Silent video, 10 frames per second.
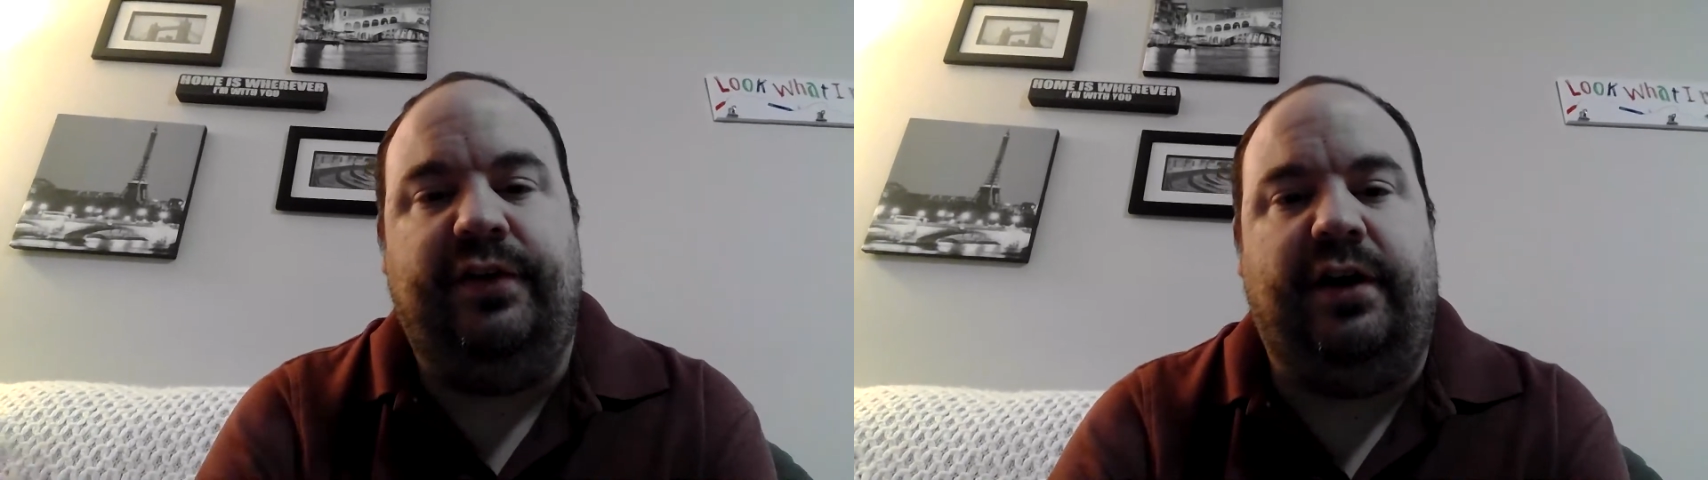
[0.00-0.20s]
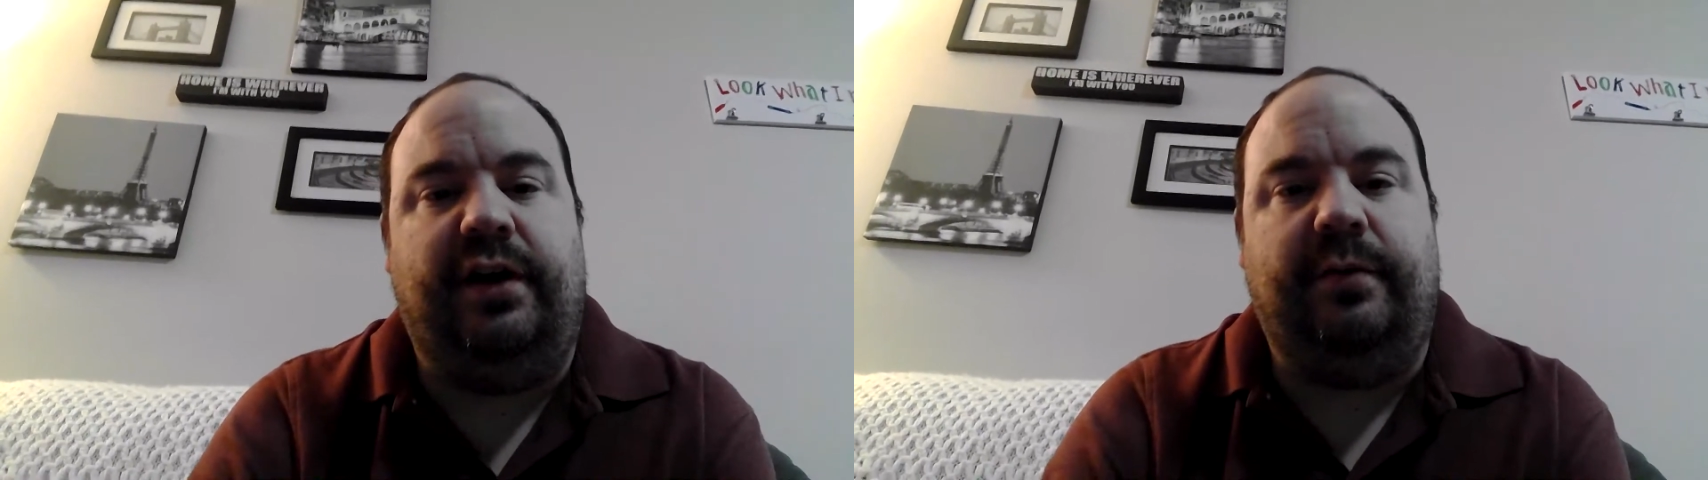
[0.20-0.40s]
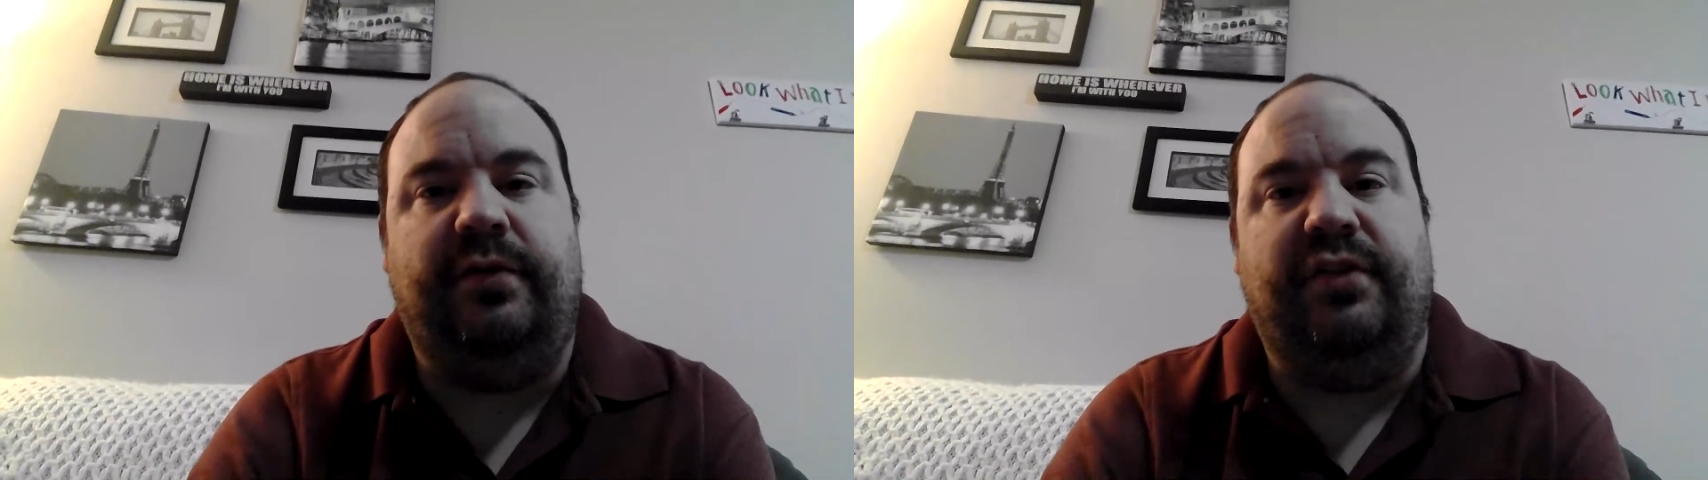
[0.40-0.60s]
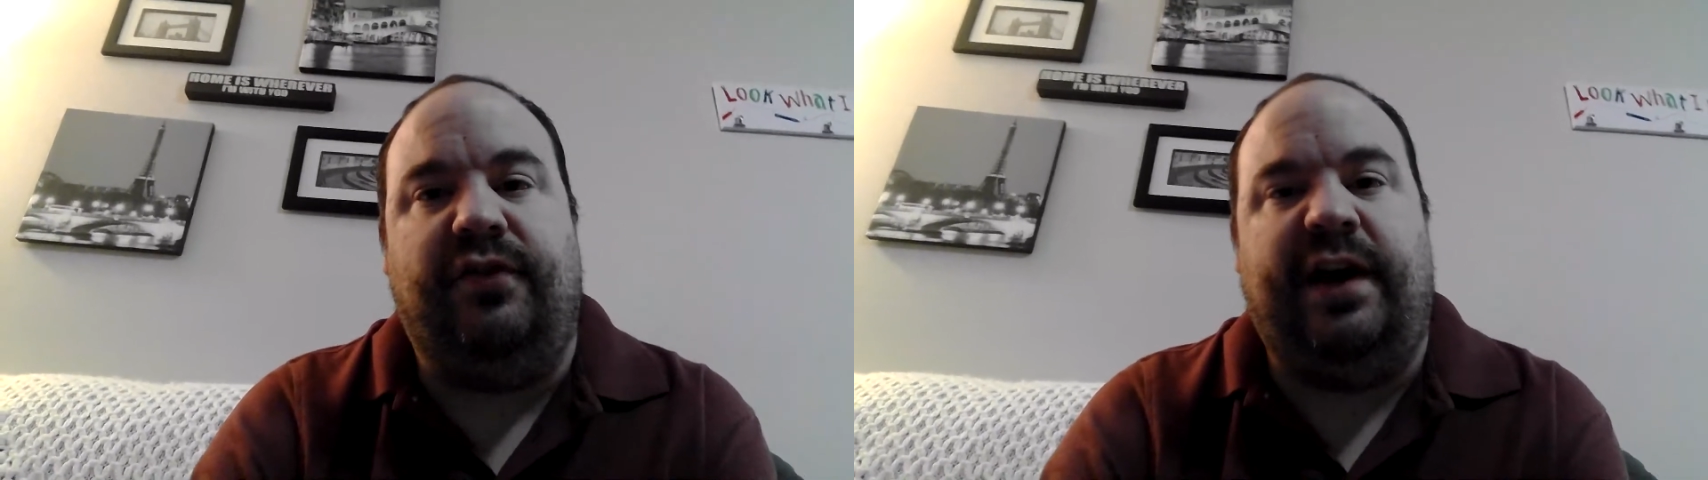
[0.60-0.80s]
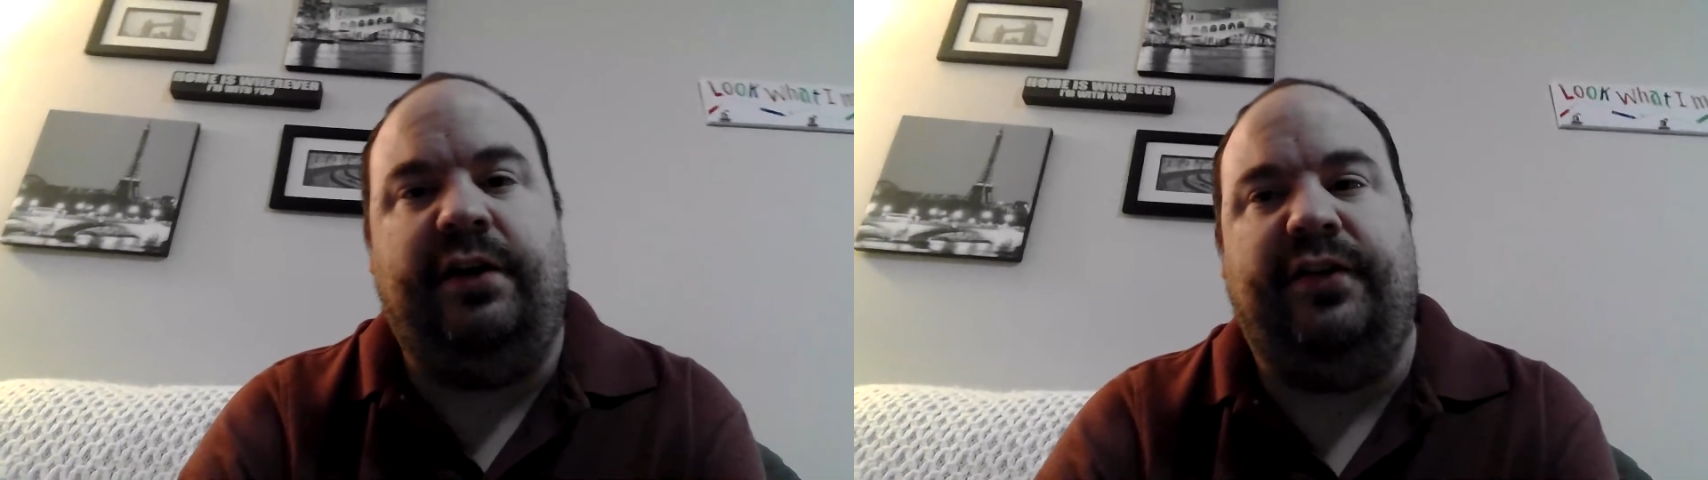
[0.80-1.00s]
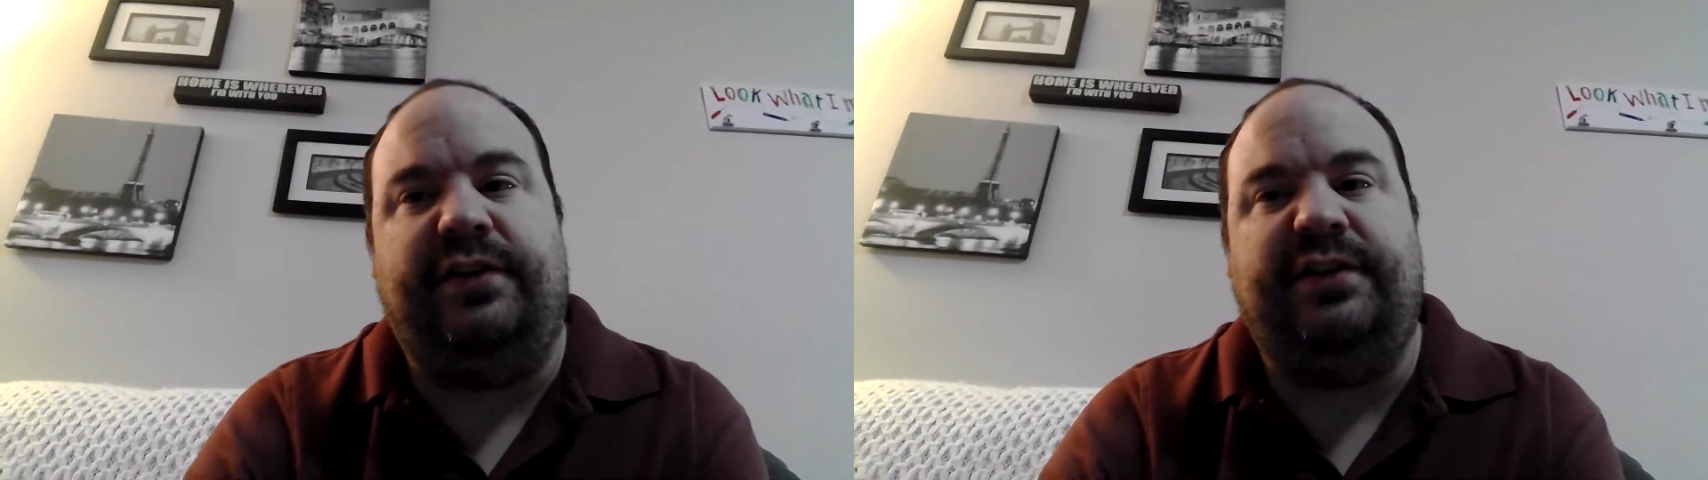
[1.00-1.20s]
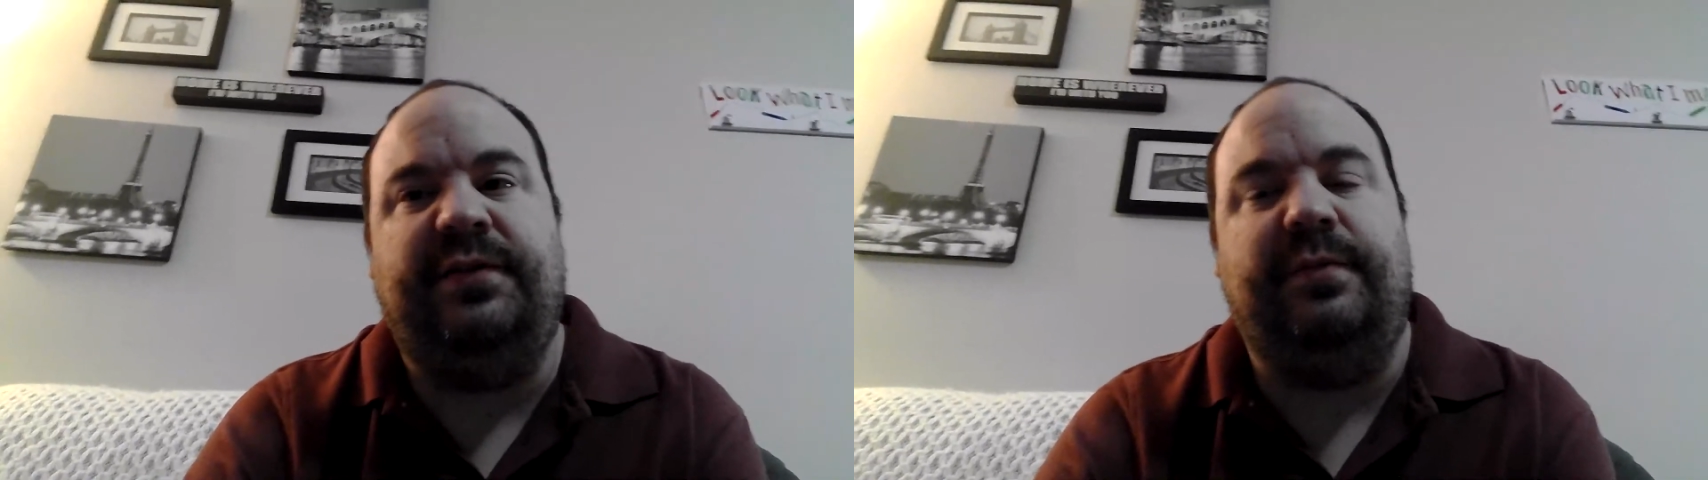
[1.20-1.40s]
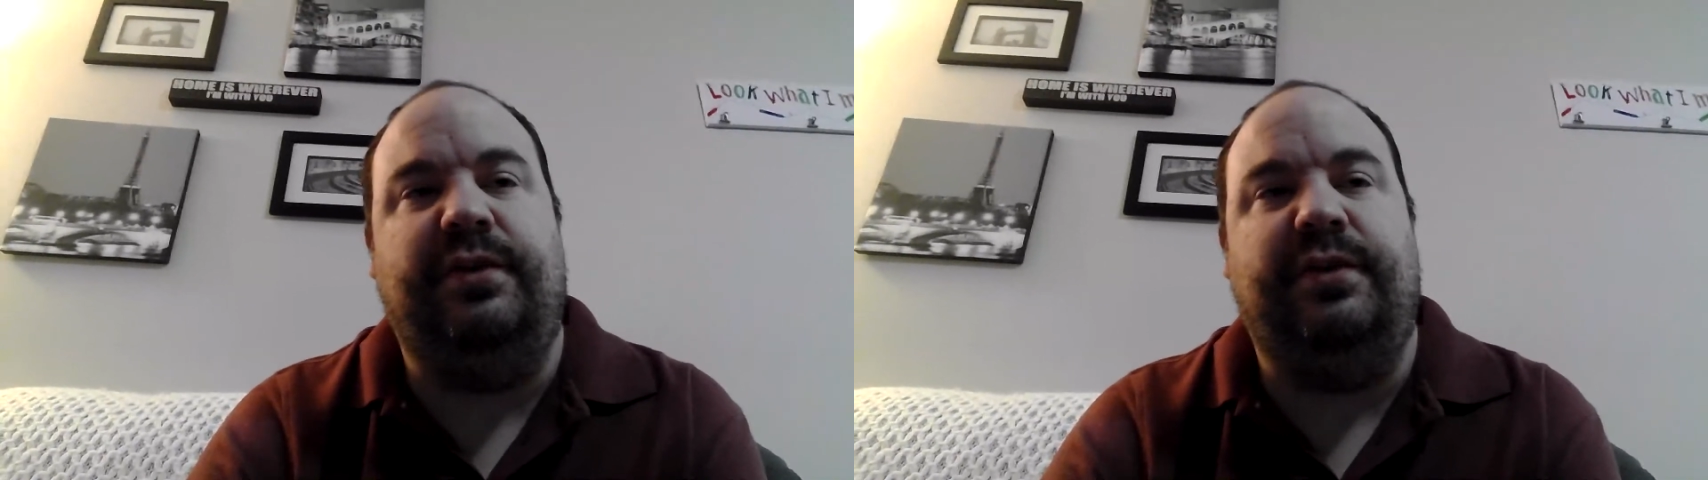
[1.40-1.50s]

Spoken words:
Your final is actually supposed